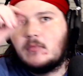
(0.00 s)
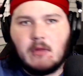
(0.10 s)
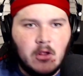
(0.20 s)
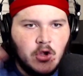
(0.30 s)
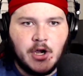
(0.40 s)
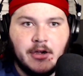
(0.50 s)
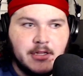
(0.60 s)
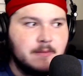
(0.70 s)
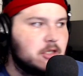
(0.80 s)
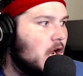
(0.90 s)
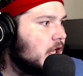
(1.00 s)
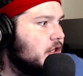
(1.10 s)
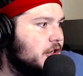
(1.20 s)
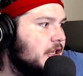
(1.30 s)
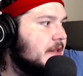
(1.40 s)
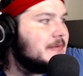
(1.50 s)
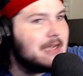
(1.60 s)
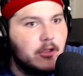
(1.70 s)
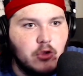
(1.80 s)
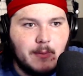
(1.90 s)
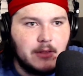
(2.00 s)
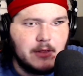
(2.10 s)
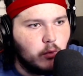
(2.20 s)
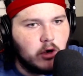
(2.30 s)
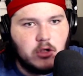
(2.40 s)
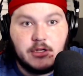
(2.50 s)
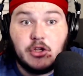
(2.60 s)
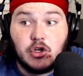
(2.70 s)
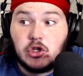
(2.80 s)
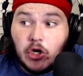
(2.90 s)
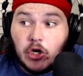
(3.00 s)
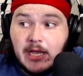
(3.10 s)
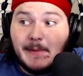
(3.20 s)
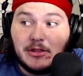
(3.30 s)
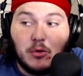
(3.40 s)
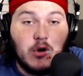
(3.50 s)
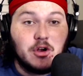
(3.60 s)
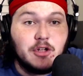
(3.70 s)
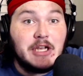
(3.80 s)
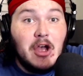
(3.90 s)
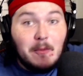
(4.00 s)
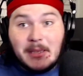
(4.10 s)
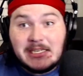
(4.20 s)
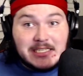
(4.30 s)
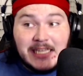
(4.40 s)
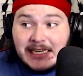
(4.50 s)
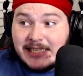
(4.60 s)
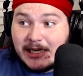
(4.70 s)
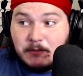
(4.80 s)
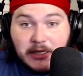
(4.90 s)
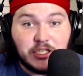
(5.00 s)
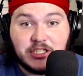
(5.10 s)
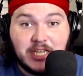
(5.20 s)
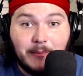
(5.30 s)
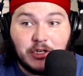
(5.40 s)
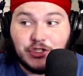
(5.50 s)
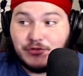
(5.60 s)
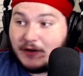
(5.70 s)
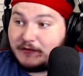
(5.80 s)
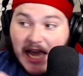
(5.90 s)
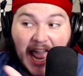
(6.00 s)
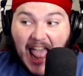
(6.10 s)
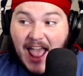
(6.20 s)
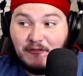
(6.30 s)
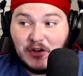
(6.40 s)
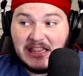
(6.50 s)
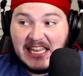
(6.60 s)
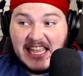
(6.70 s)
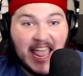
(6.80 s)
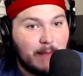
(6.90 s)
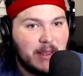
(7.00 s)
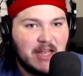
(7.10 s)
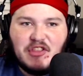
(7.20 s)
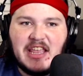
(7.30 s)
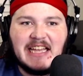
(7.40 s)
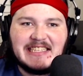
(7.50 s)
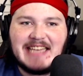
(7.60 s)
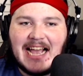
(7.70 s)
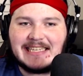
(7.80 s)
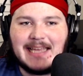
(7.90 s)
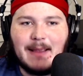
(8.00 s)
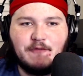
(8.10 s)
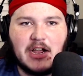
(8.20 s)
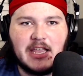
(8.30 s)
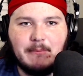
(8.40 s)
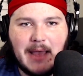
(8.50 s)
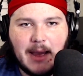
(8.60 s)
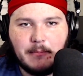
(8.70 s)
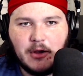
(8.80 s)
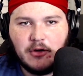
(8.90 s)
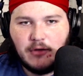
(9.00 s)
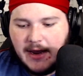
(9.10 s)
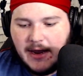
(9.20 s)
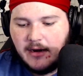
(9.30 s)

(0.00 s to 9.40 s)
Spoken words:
You're hearing them talk, and you're hearing them tell you about the world, and you're learning about the world, because League takes place on Summoner's Rift. Every League game, the exact same fucking map, right?